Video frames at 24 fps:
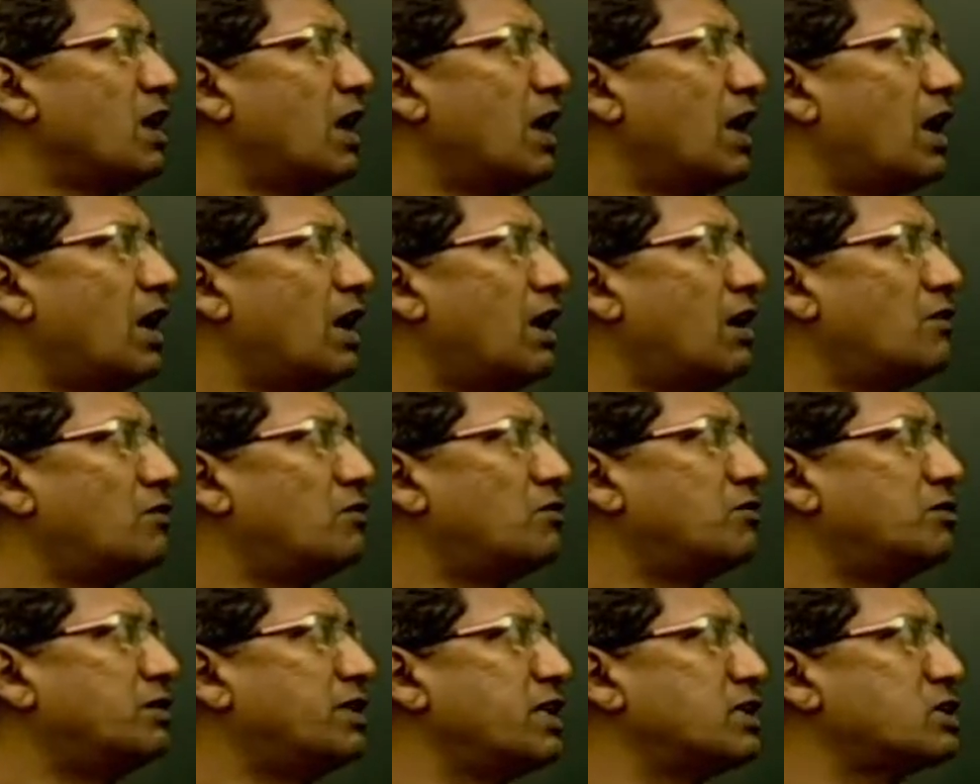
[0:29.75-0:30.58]

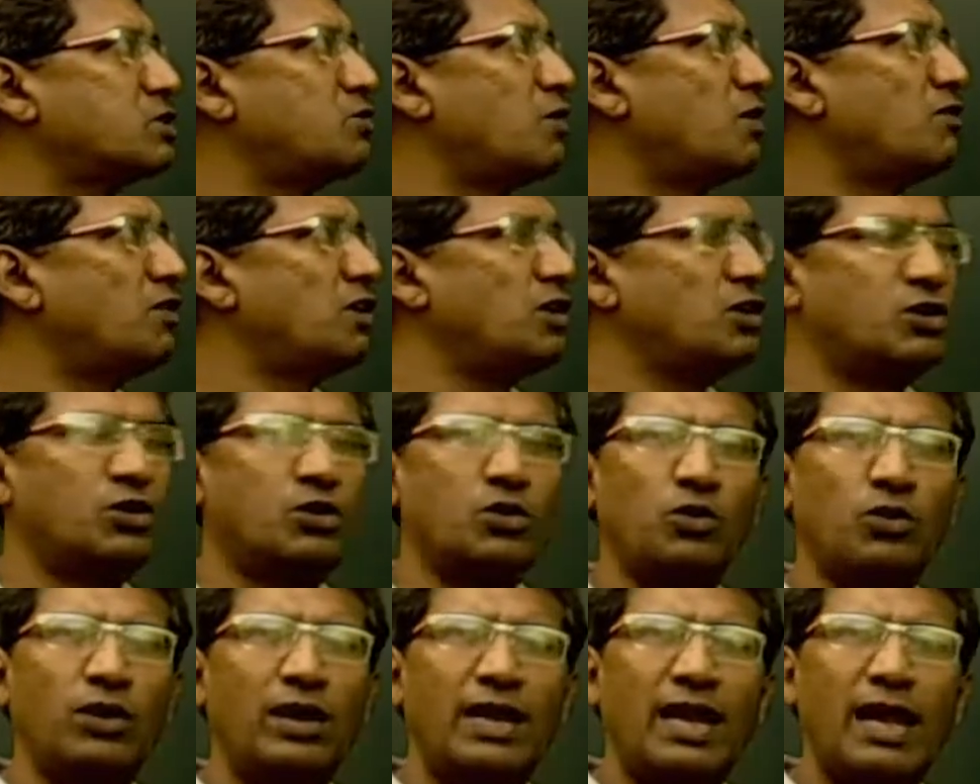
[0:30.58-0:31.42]
Uh, this we will
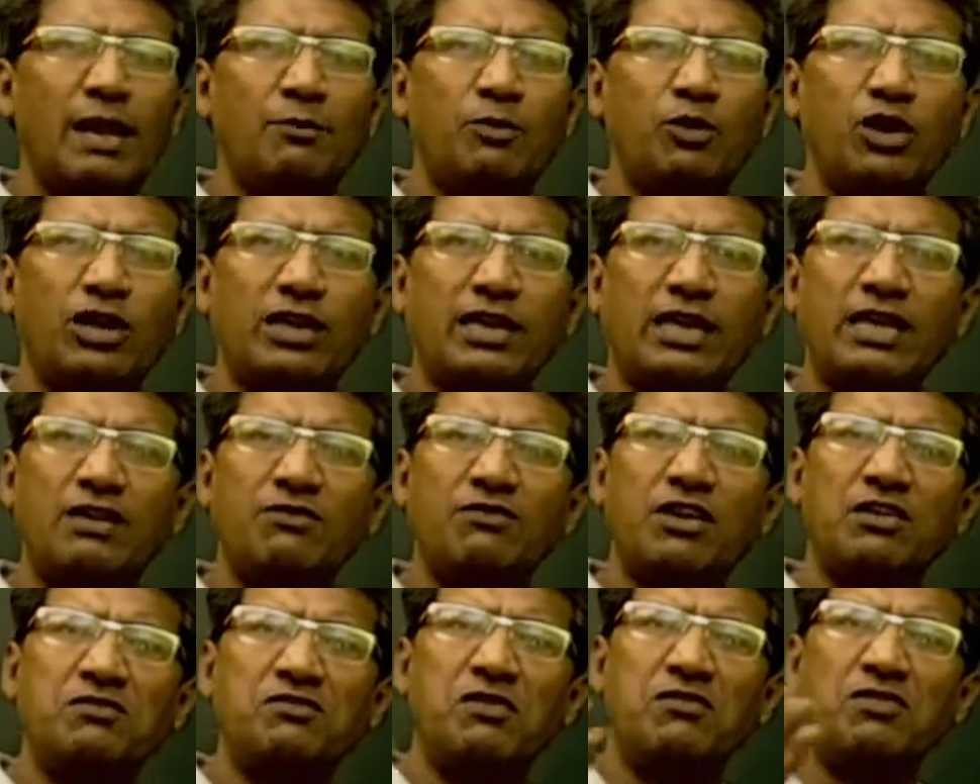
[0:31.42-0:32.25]
do elaborately
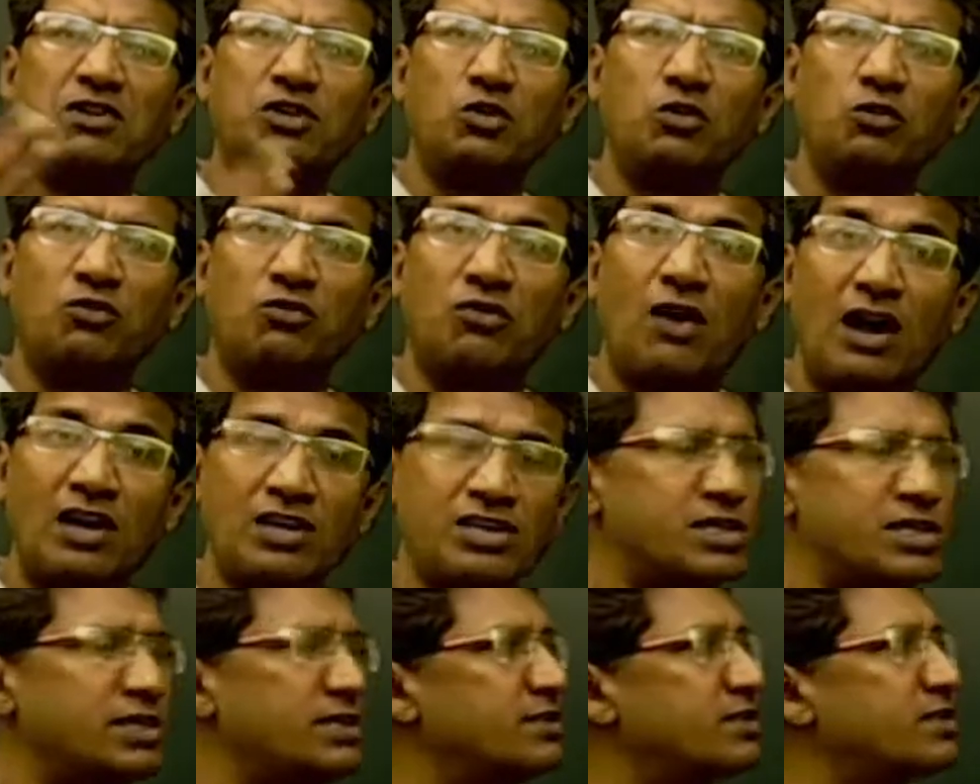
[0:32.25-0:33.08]
when we will do
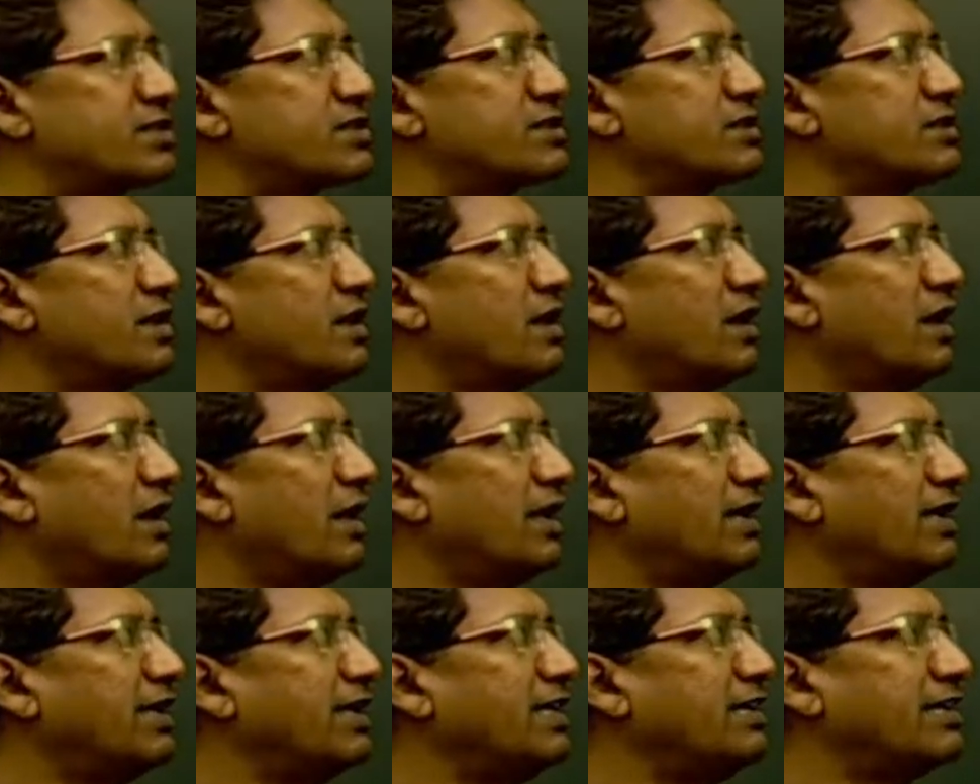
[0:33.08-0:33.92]
functions
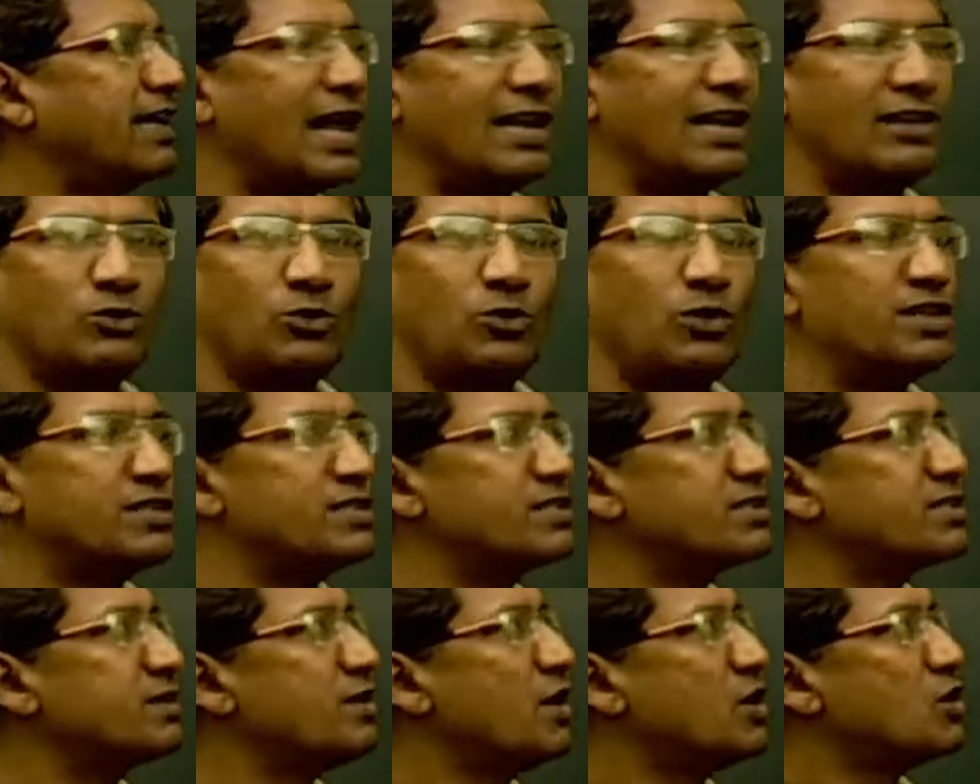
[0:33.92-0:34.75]
uh, in
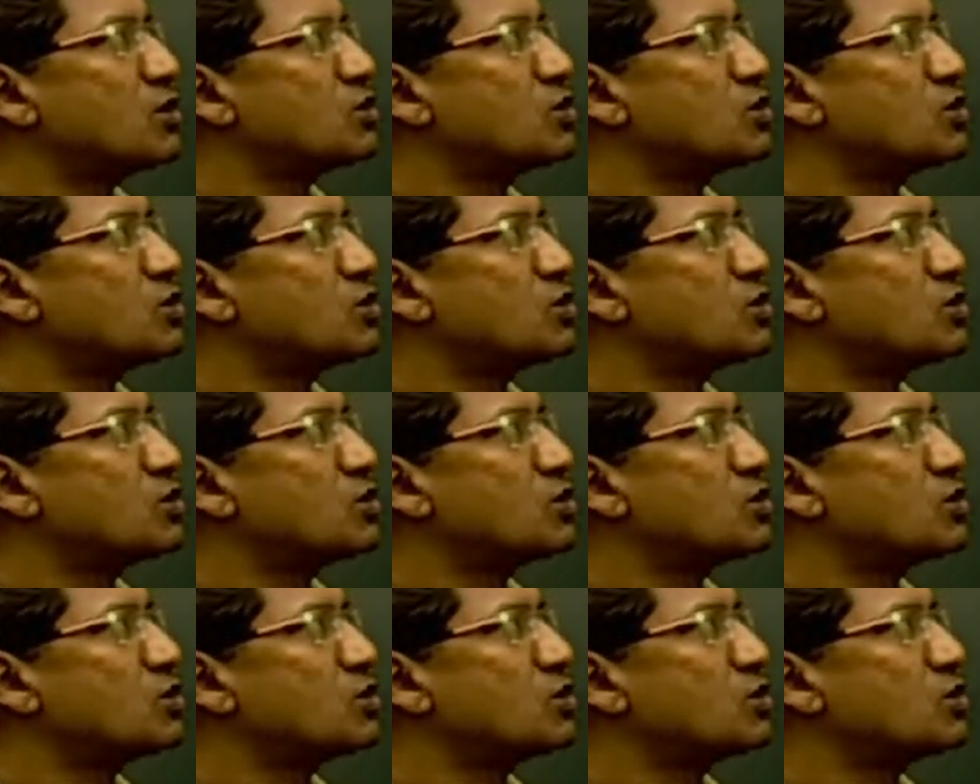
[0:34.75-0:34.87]
calculus.